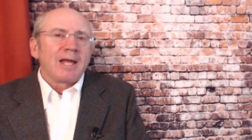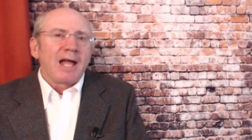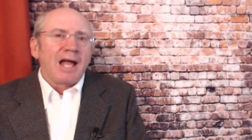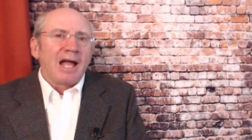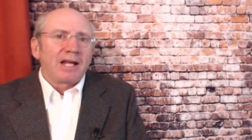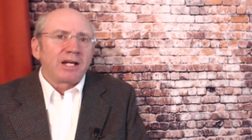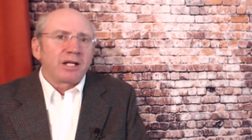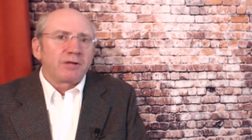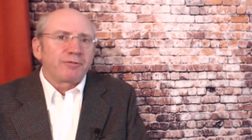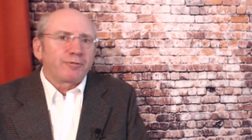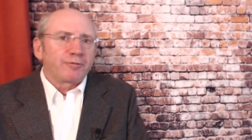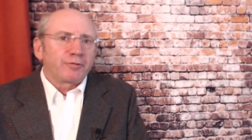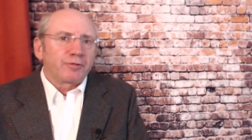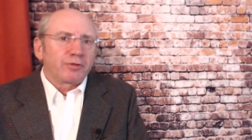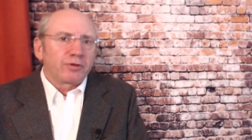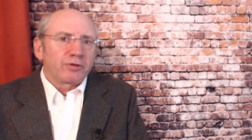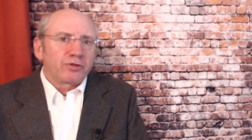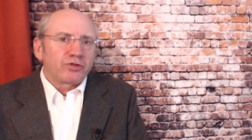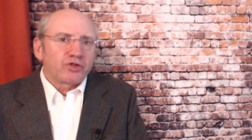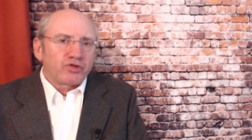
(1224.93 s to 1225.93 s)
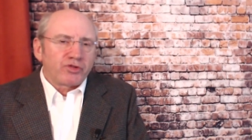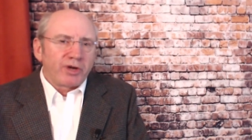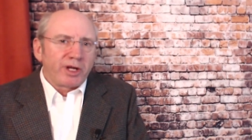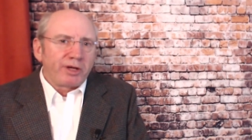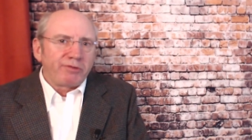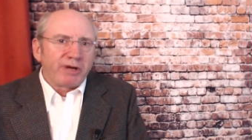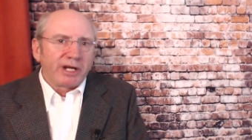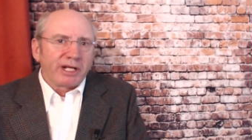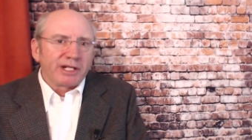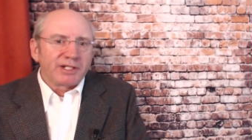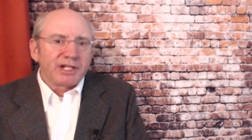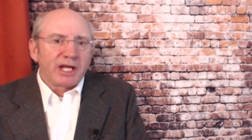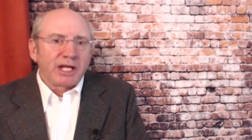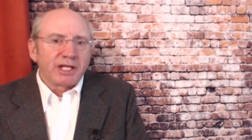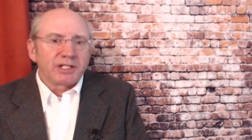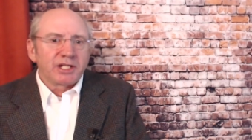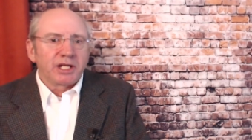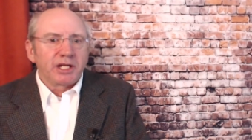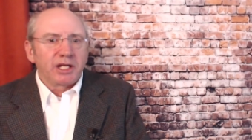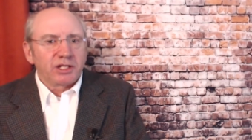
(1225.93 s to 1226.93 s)
And if tree ring
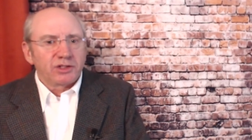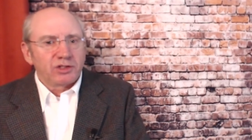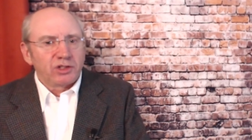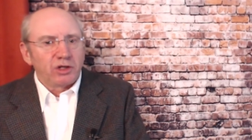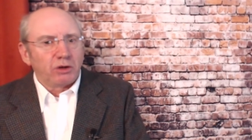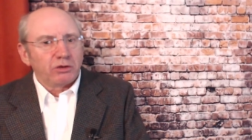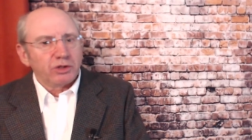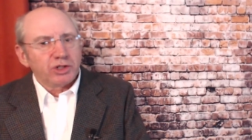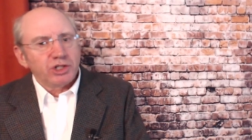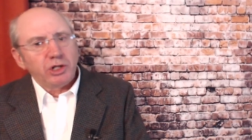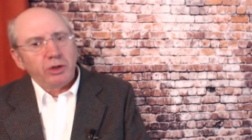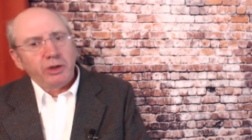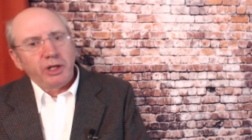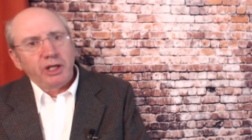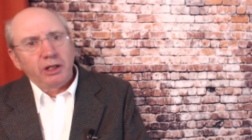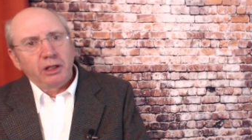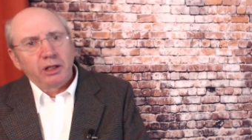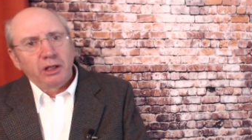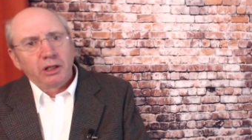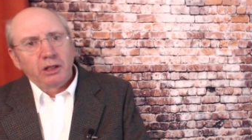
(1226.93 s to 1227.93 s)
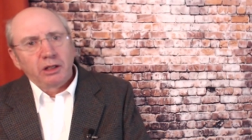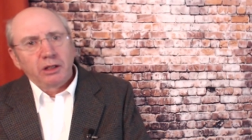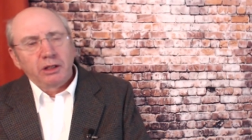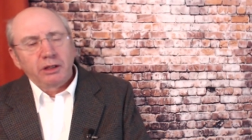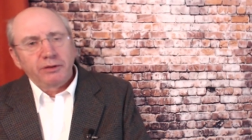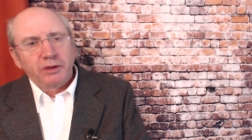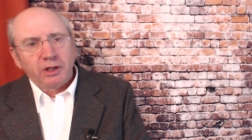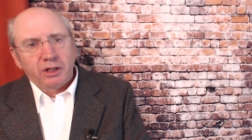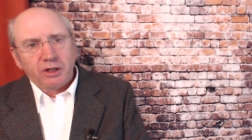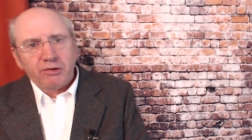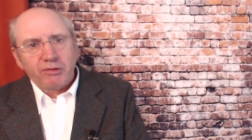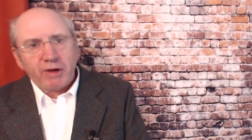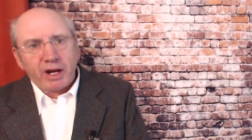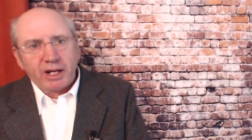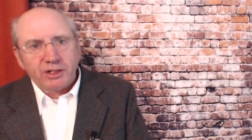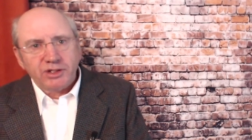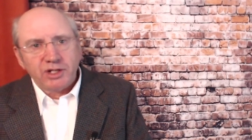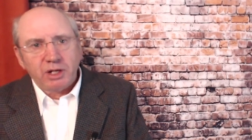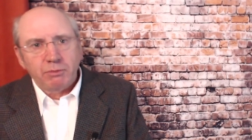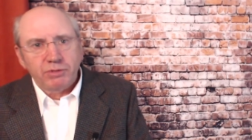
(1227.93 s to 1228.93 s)
data is not showing the
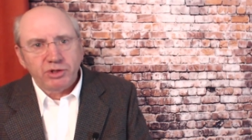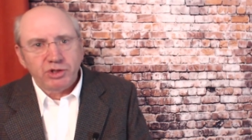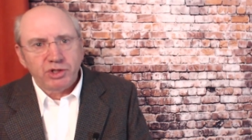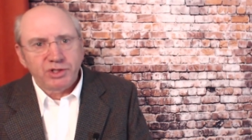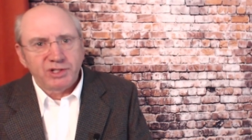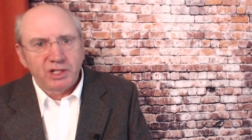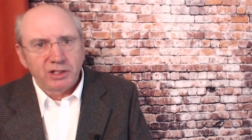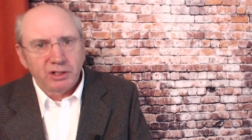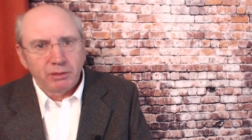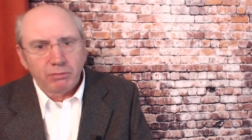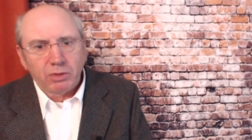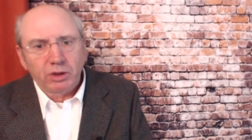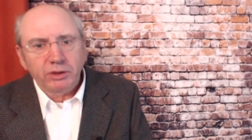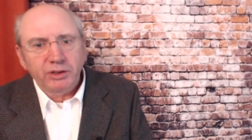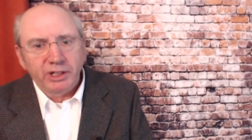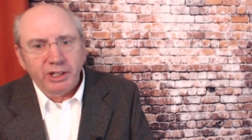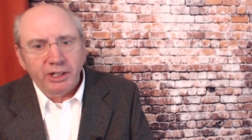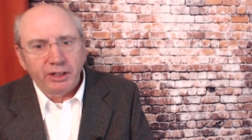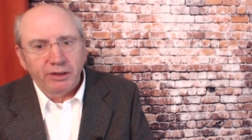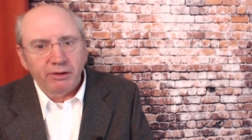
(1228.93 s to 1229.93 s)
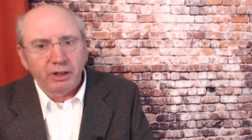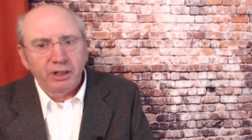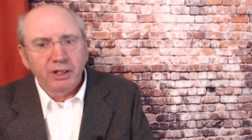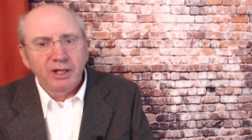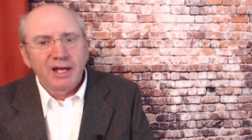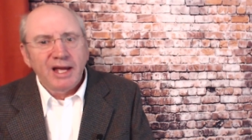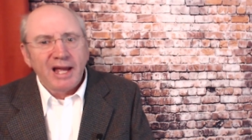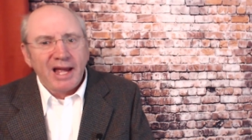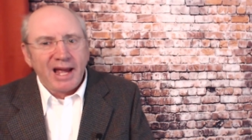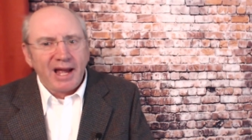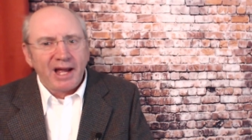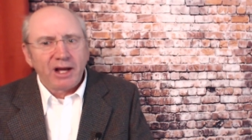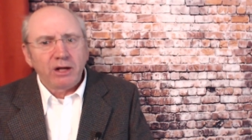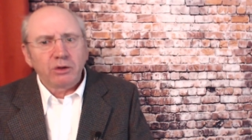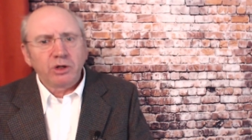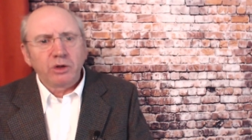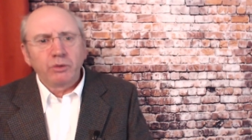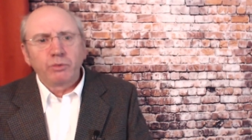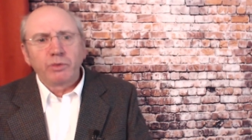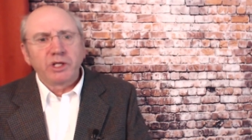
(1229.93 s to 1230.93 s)
correct temperatures in the modern era, how
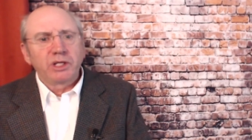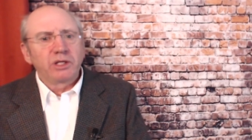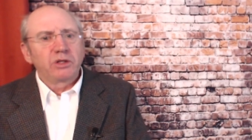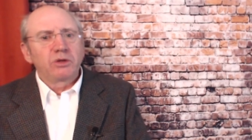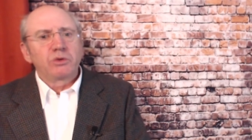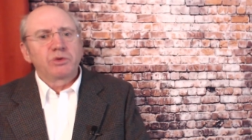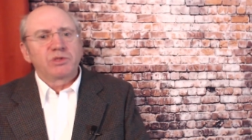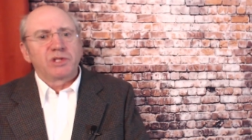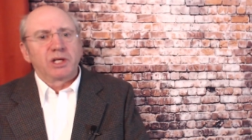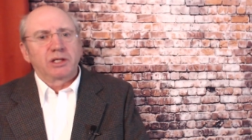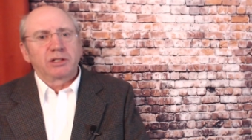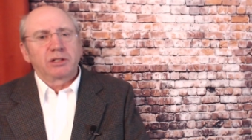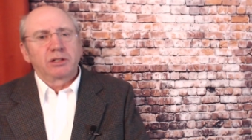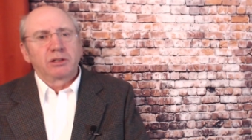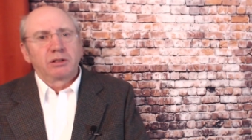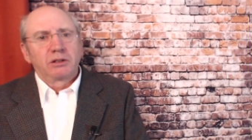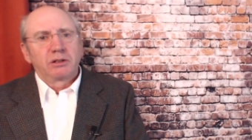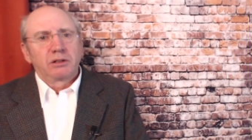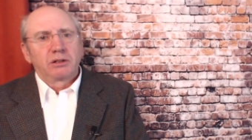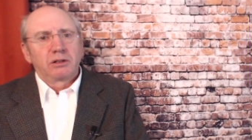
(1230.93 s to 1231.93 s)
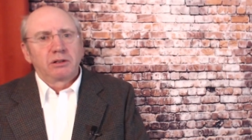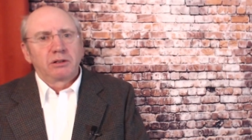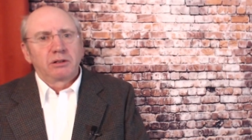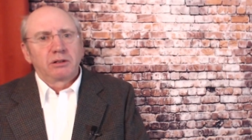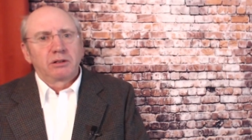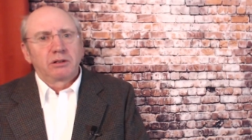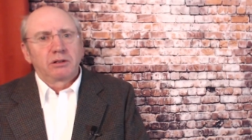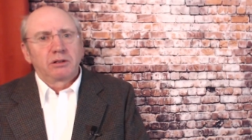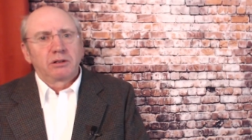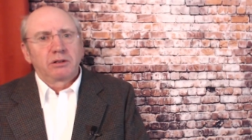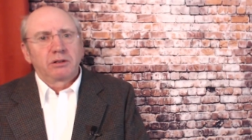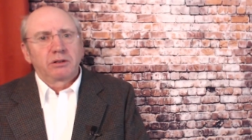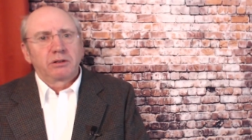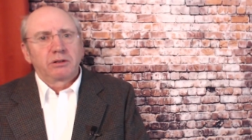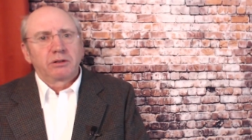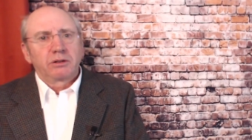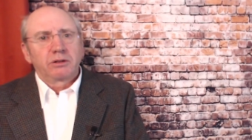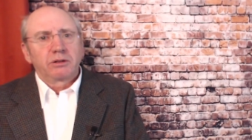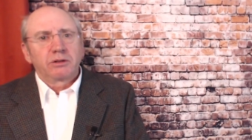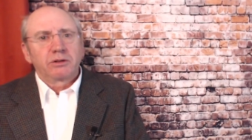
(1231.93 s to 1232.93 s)
can we use it
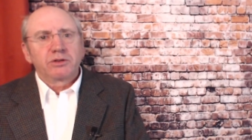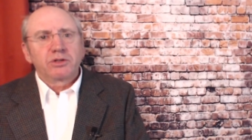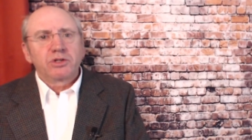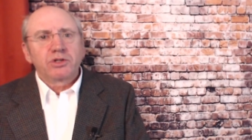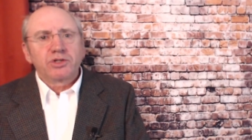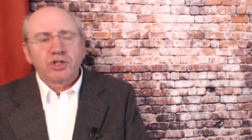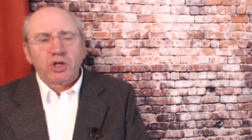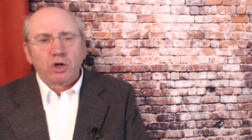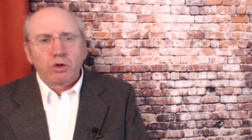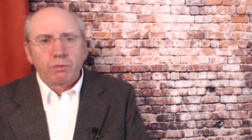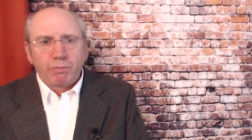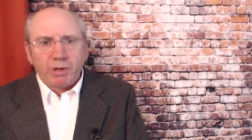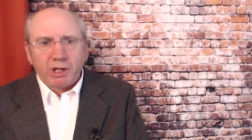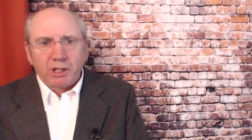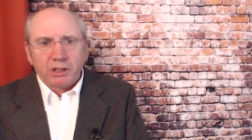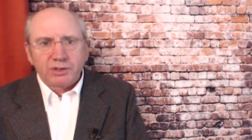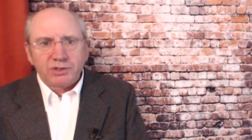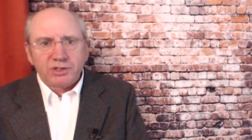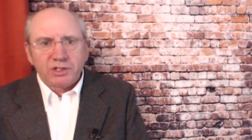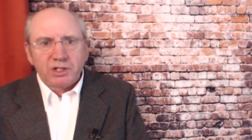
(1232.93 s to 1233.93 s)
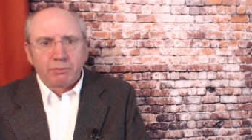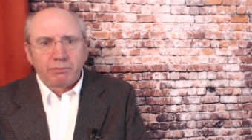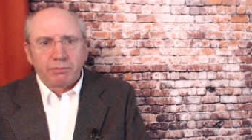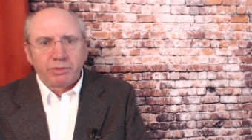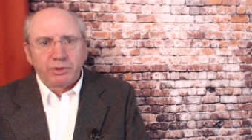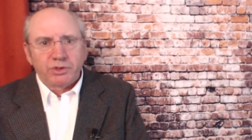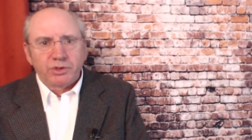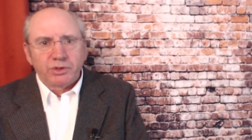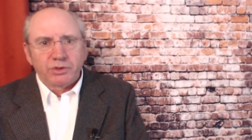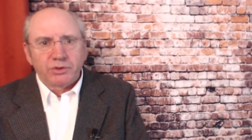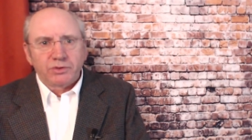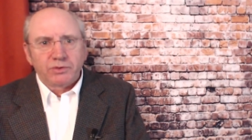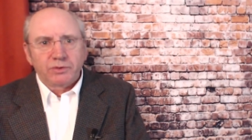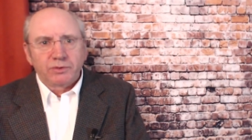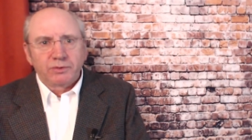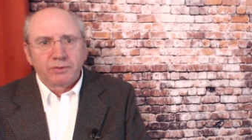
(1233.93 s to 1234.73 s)
to show past temperatures?